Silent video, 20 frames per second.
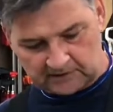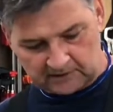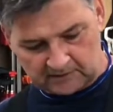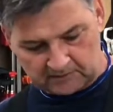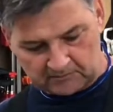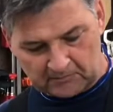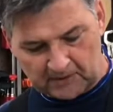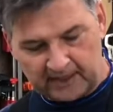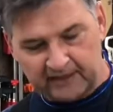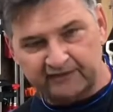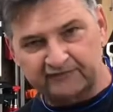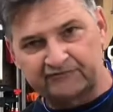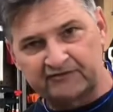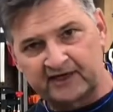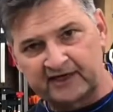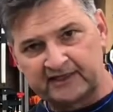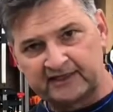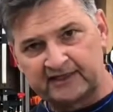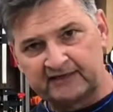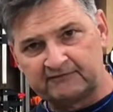
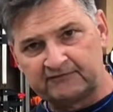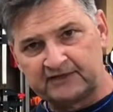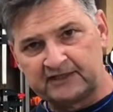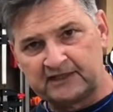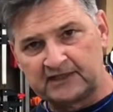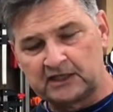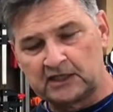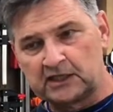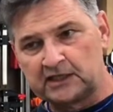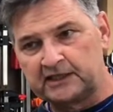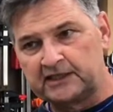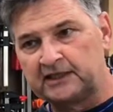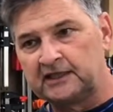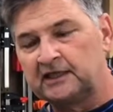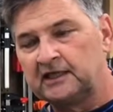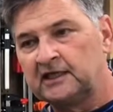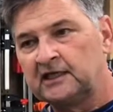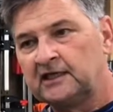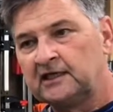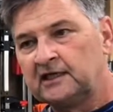modifying everything on it.
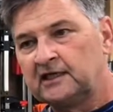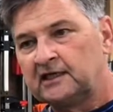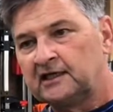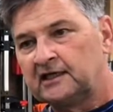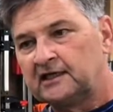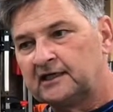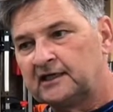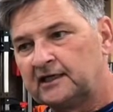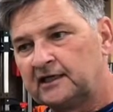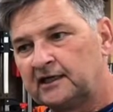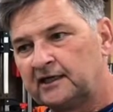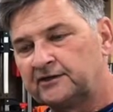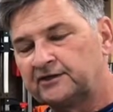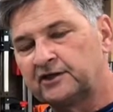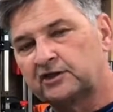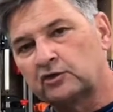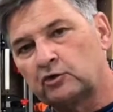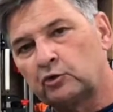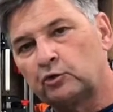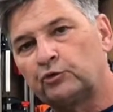The
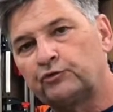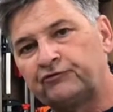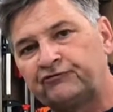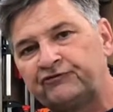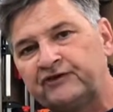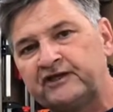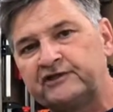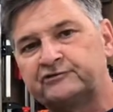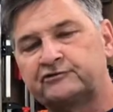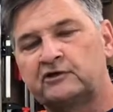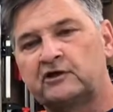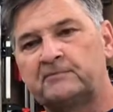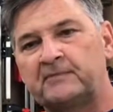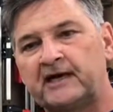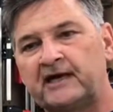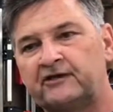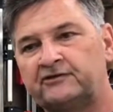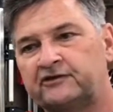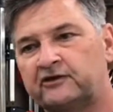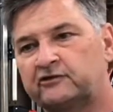cool feature
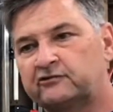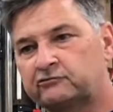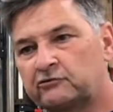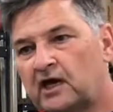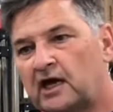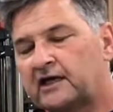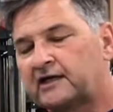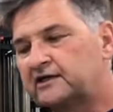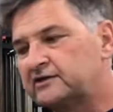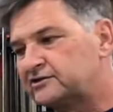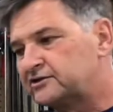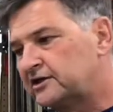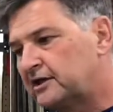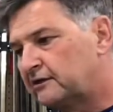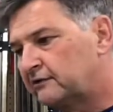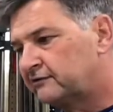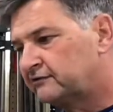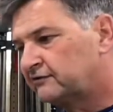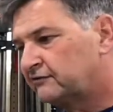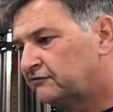about this rocking
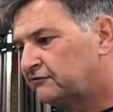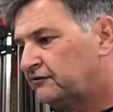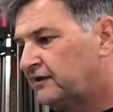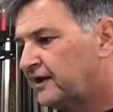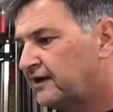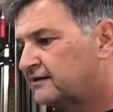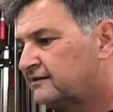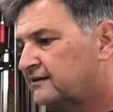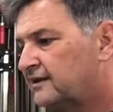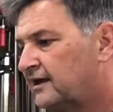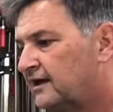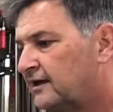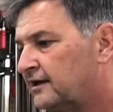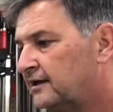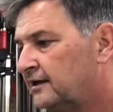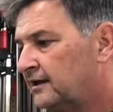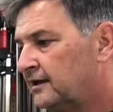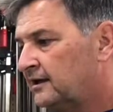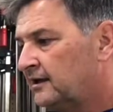chair is the fact that